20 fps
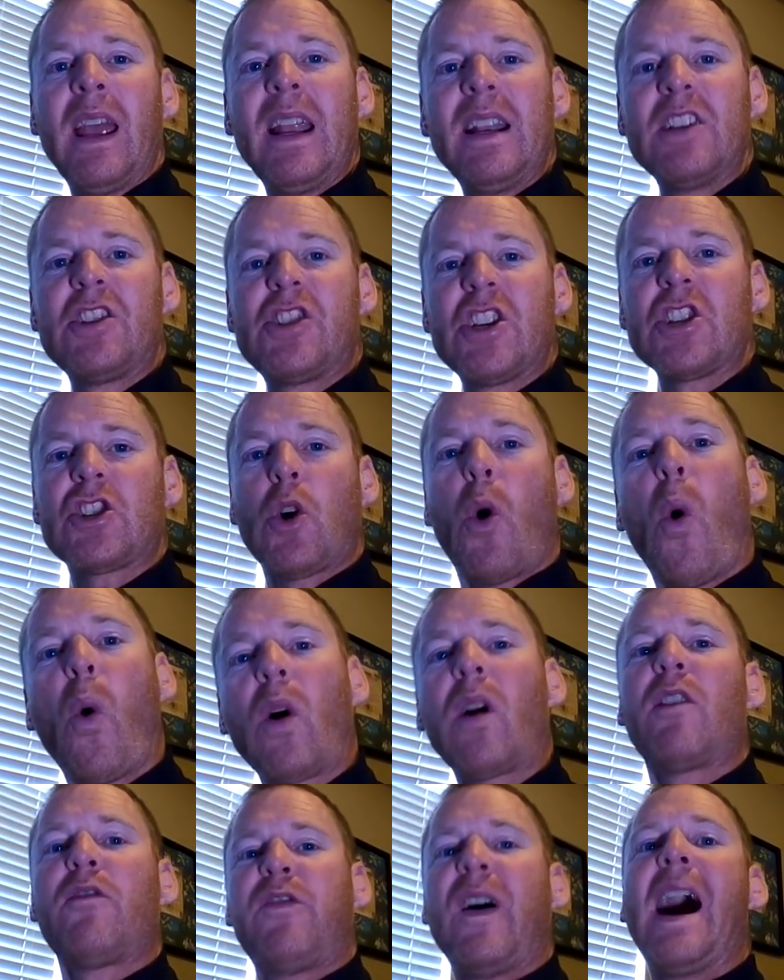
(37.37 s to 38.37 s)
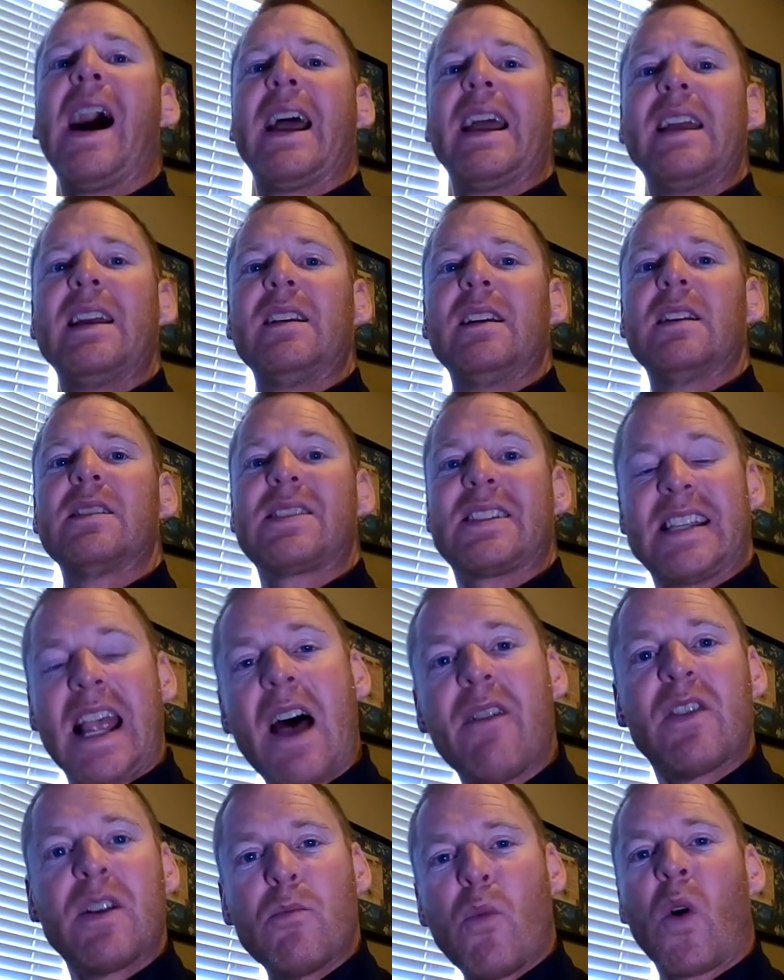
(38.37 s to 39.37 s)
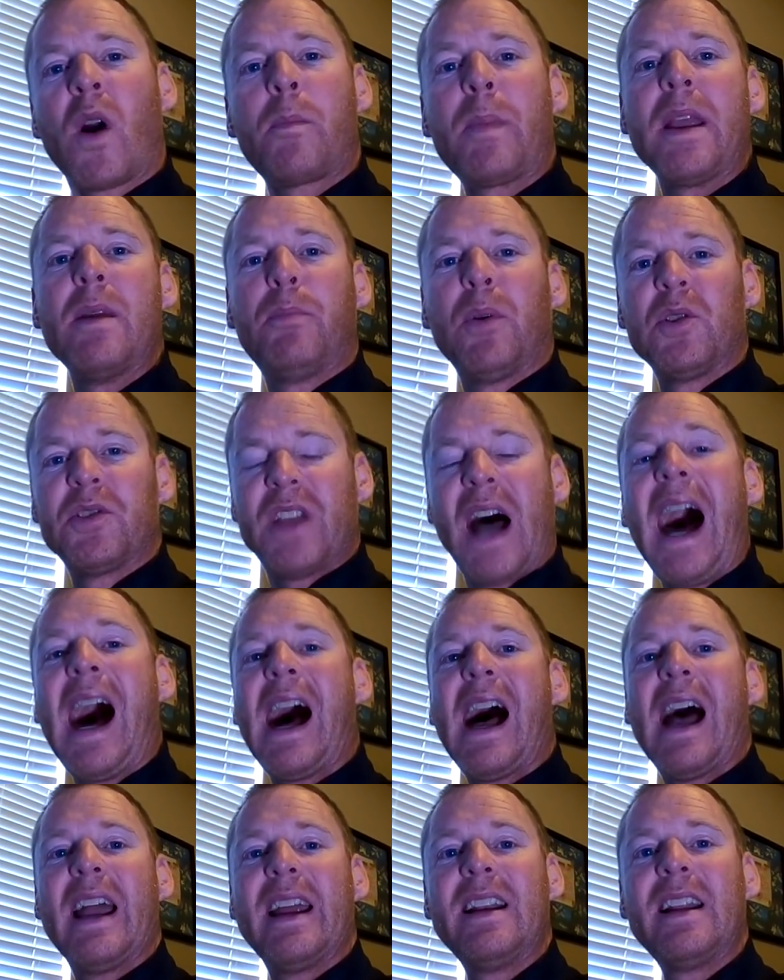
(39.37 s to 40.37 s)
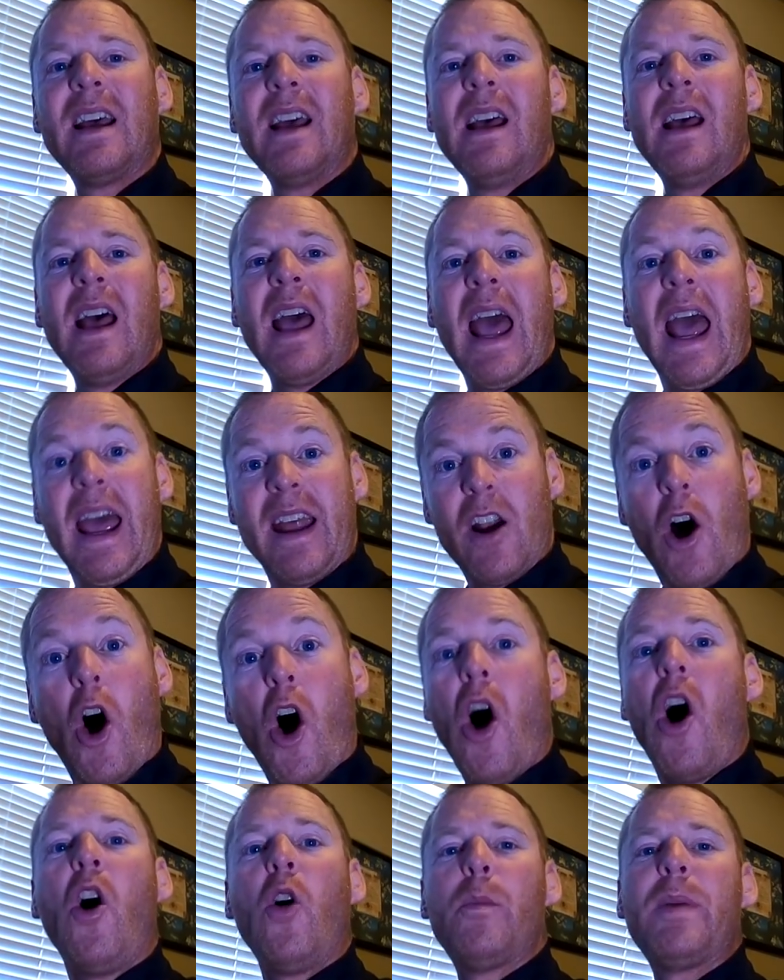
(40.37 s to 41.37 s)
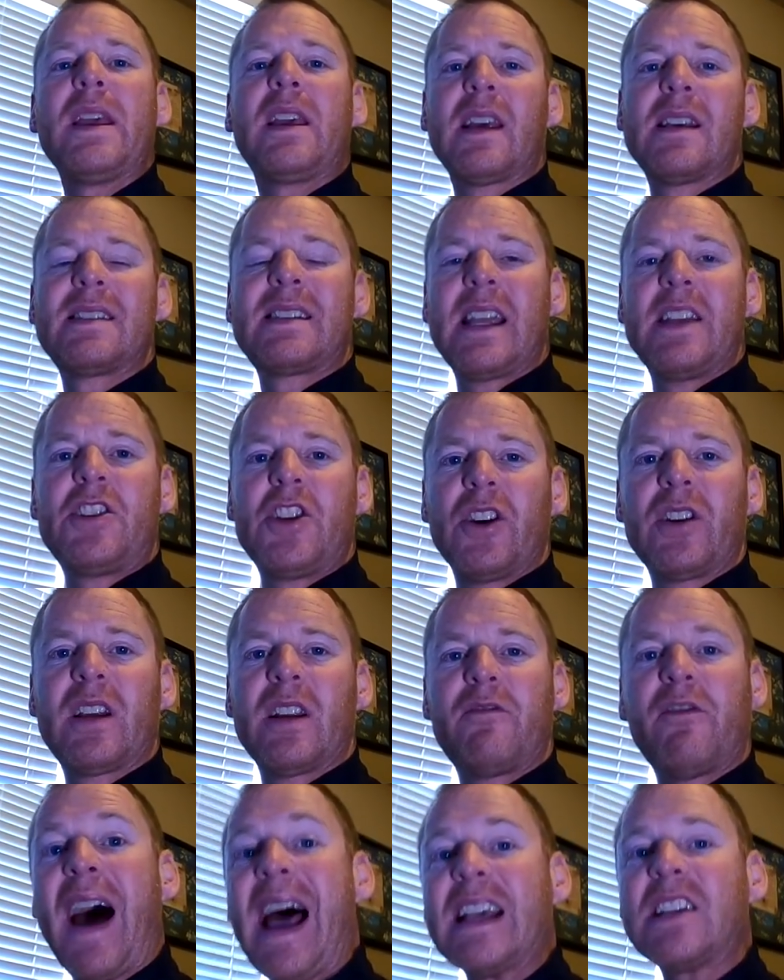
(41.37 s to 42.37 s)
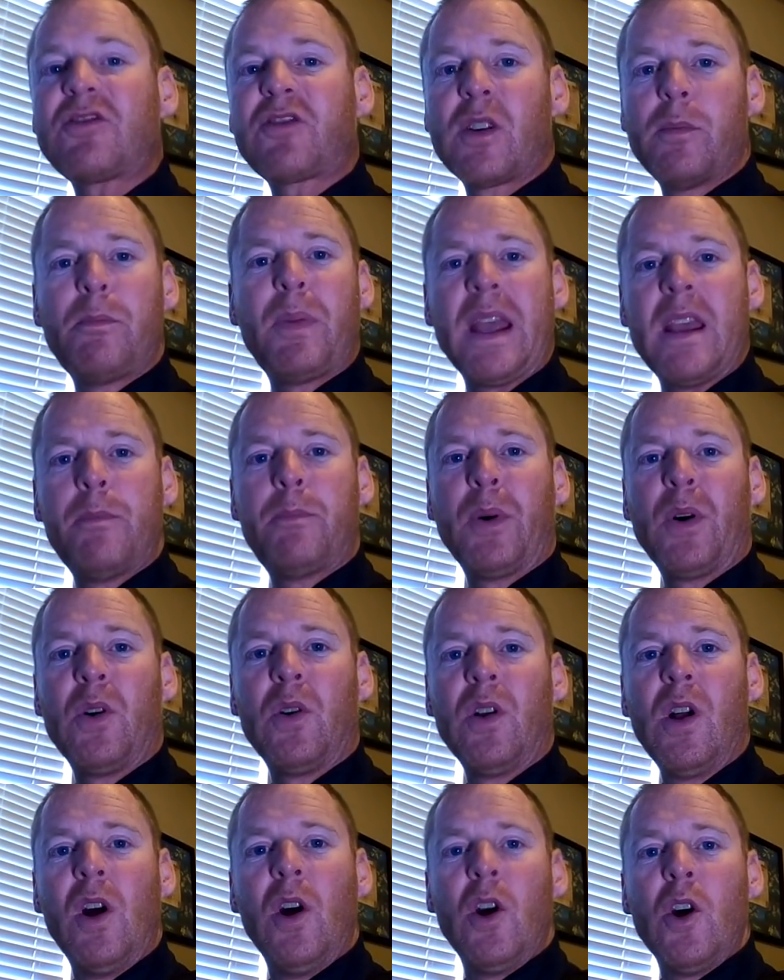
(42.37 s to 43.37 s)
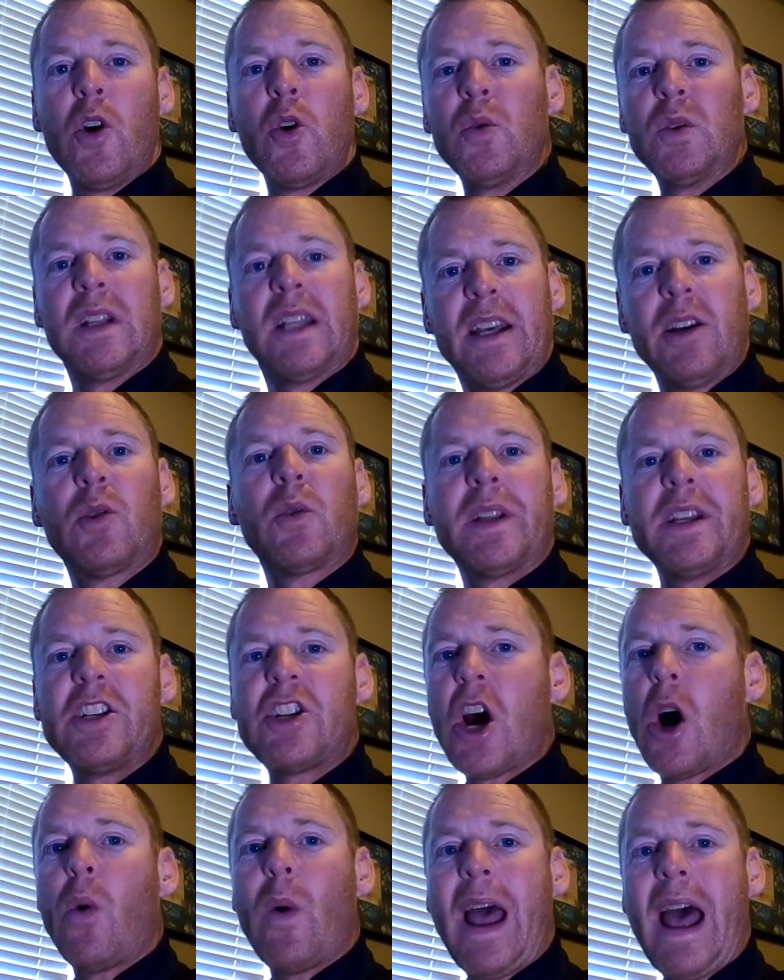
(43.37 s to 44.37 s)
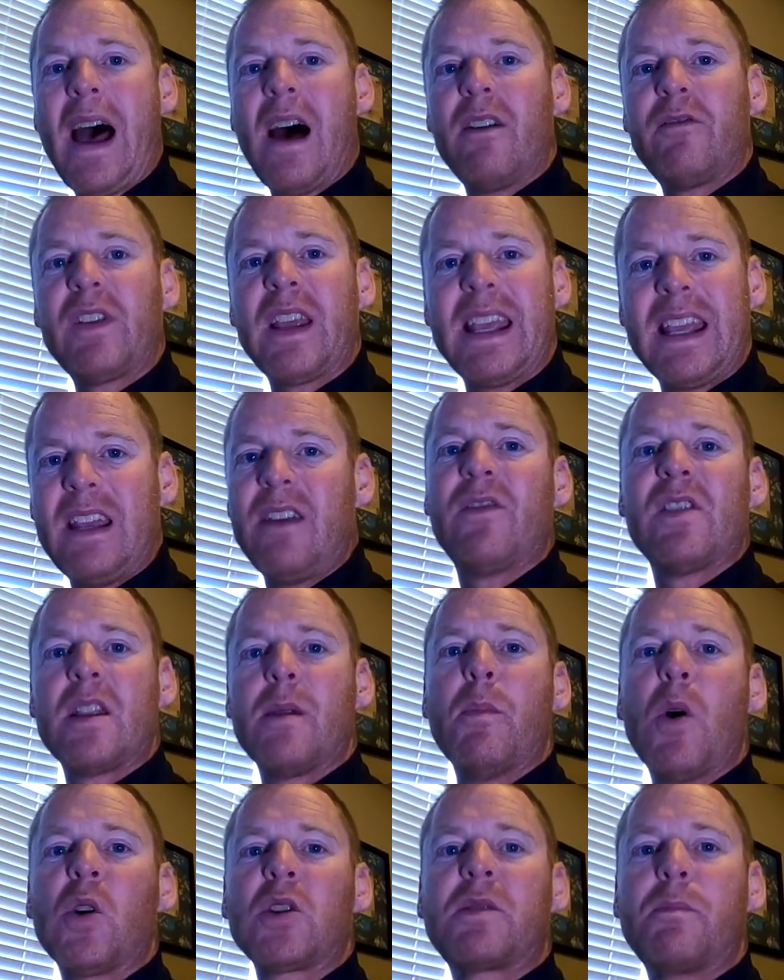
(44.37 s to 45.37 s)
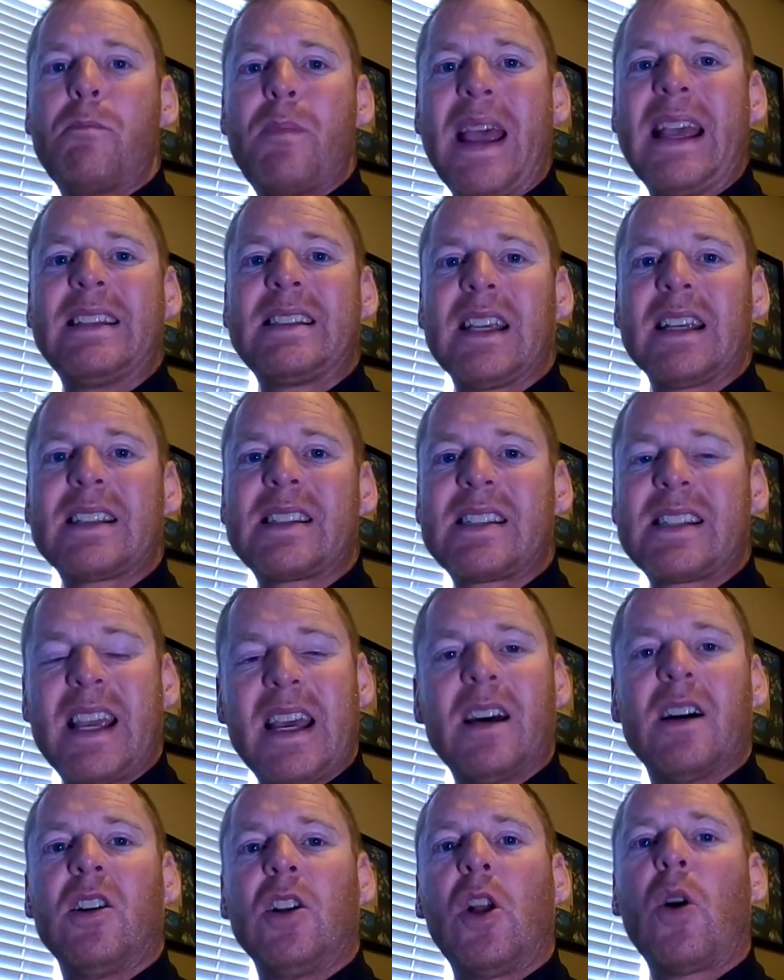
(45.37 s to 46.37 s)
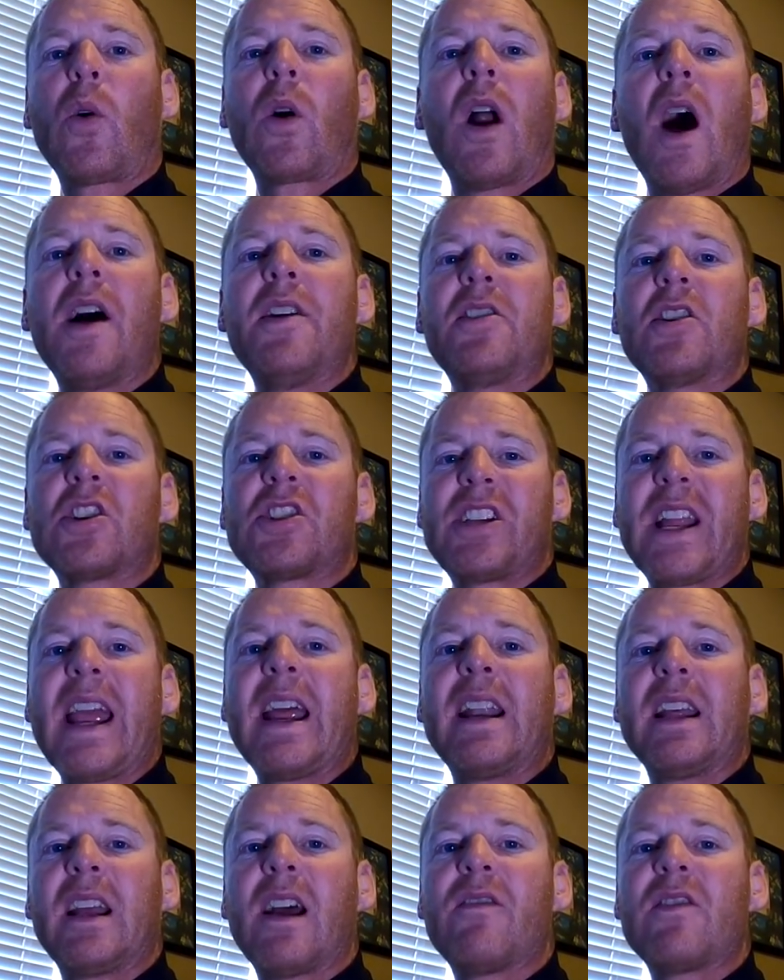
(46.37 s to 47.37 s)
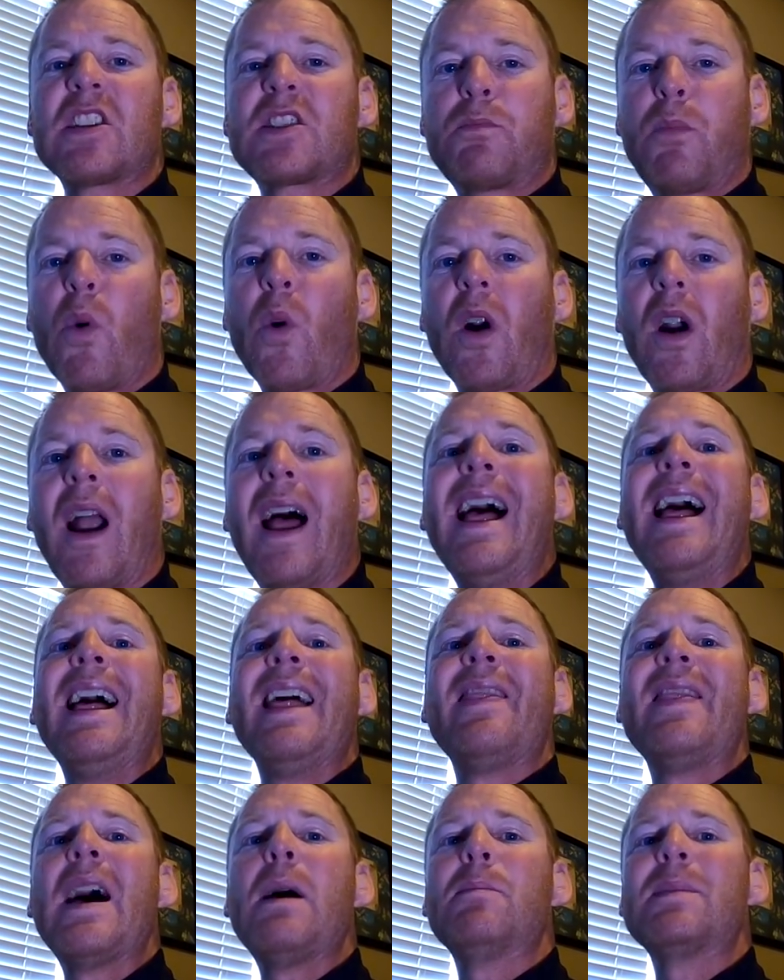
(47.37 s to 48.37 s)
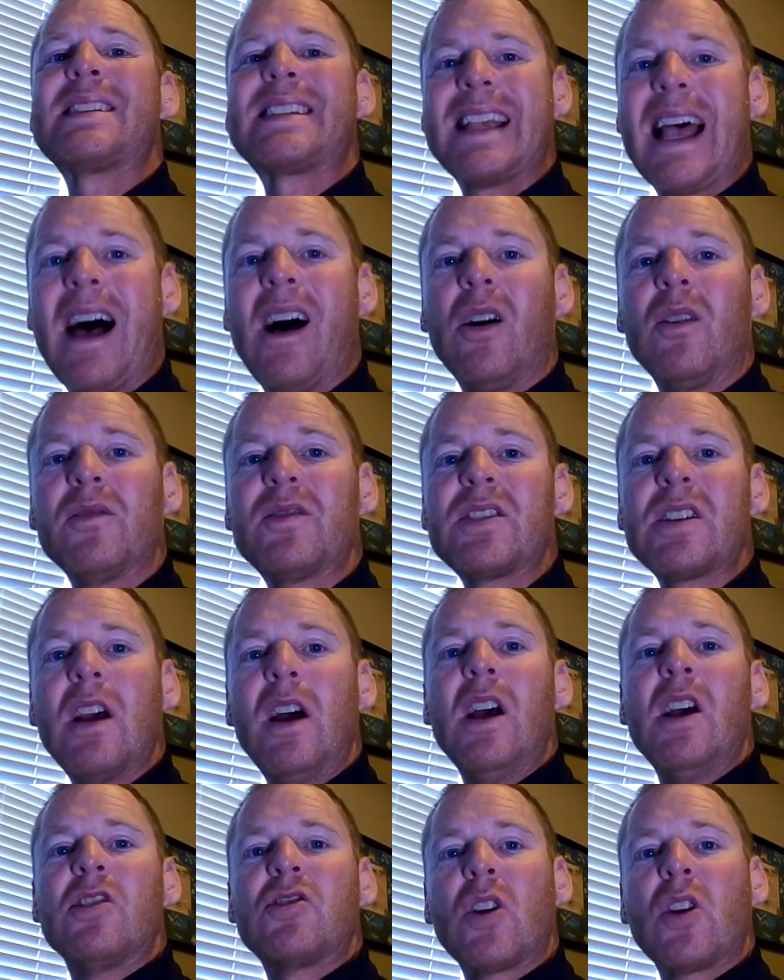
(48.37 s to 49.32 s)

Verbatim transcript: It is just horrifying. Seven more people died, and all because they took advice from people who literally don't have even the most basic skill or understanding of the sport themselves.